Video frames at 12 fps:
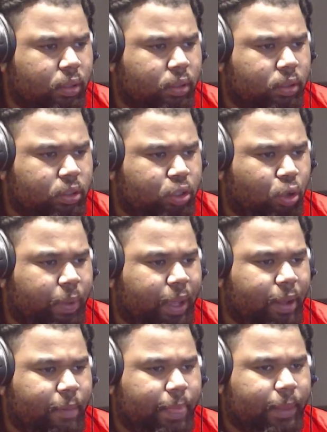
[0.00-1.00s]

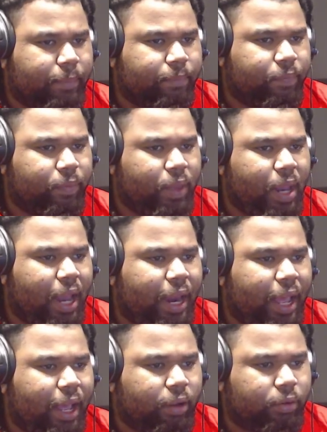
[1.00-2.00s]
Stupid. Knock
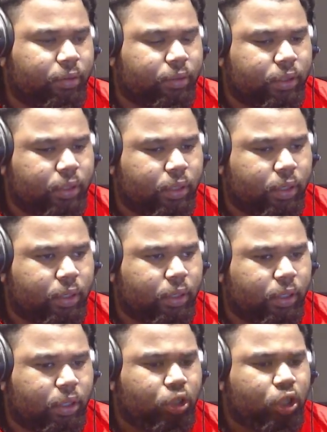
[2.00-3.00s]
down.
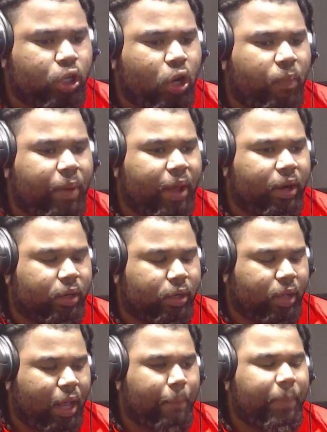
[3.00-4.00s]
You should know better.
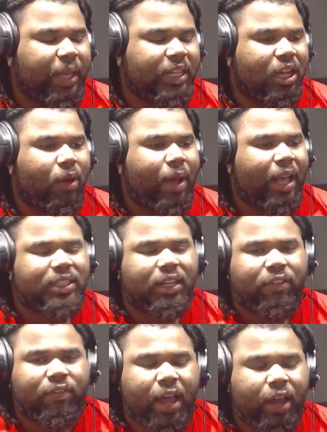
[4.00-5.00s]
I'll beat your ass in the
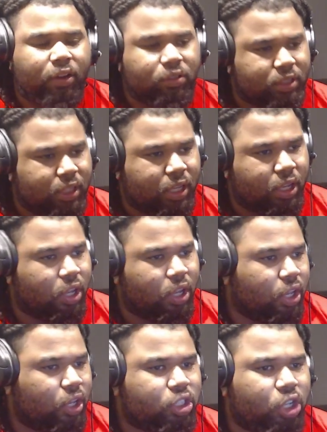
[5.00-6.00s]
finals.
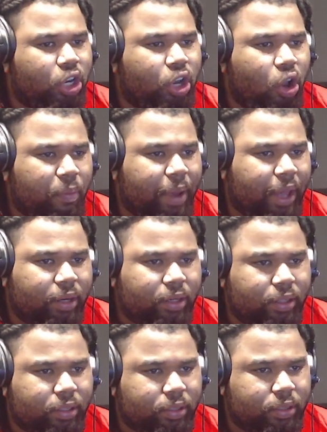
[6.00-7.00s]
You should know better.
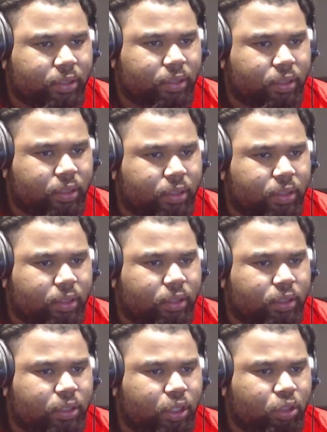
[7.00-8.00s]

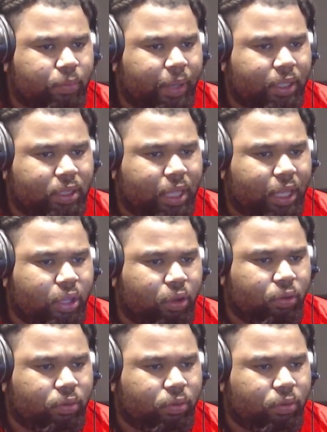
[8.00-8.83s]
Excuse me. Thank you.